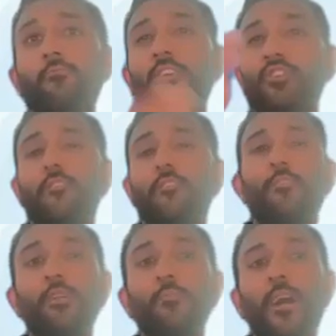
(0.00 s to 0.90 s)
Rachee, if you
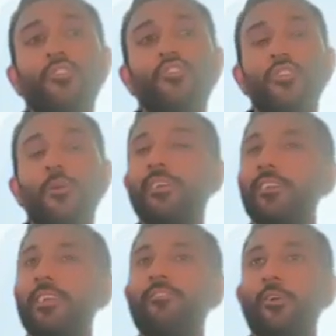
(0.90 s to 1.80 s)
wouldn't mind just jumping in
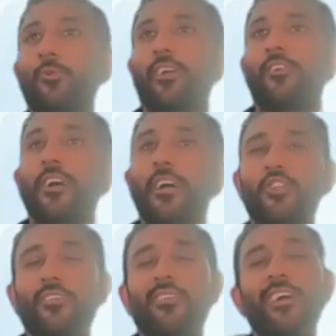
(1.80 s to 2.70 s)
and giving a quick
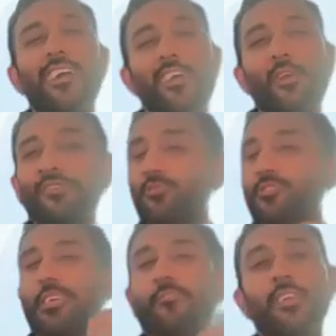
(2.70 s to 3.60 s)
introduction, and also
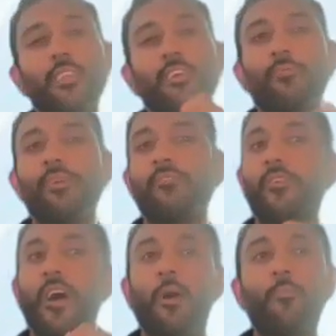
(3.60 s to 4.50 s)
just giving a little bit of
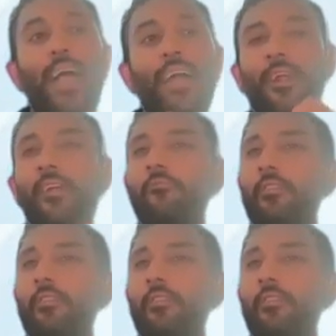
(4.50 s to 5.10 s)
background and